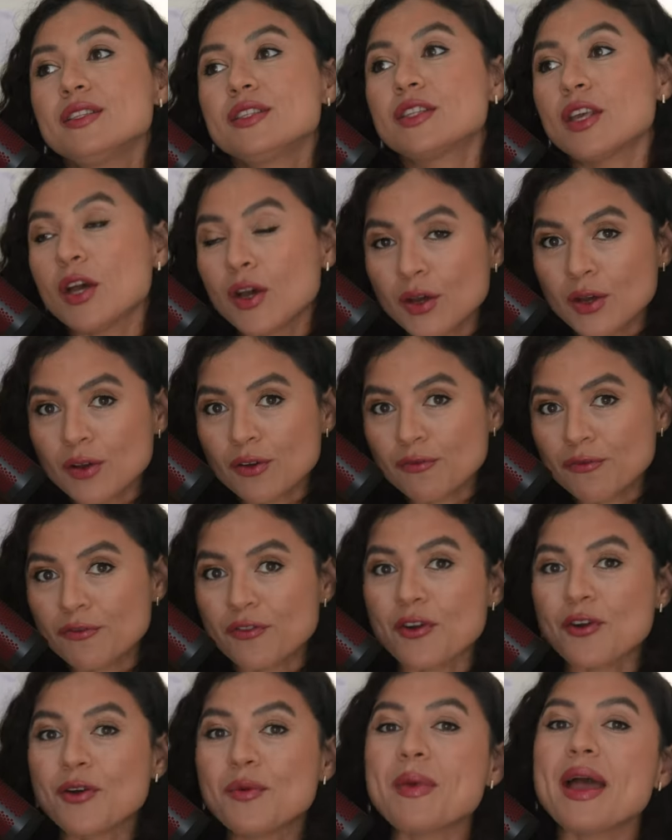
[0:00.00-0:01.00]
So
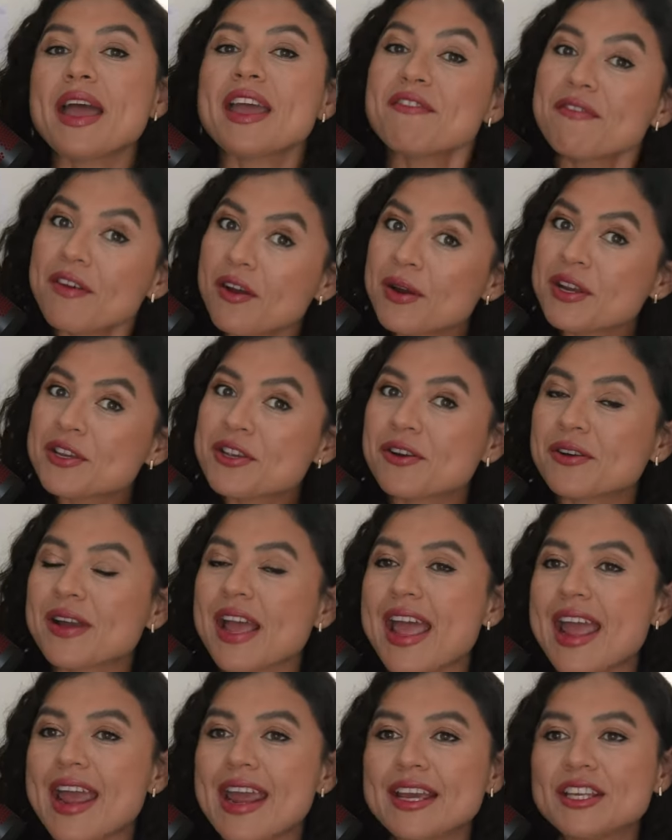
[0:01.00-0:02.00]
from a very young
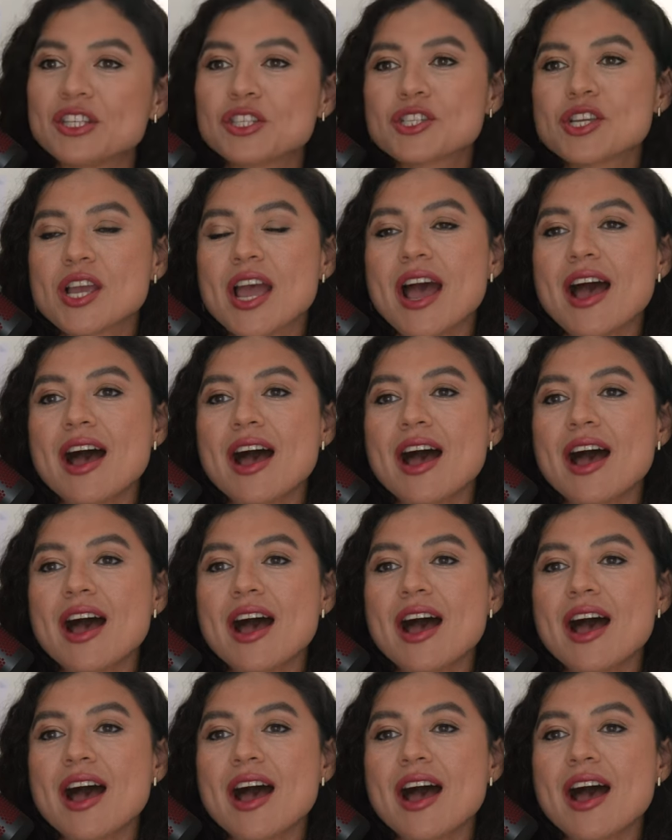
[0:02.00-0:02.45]
age,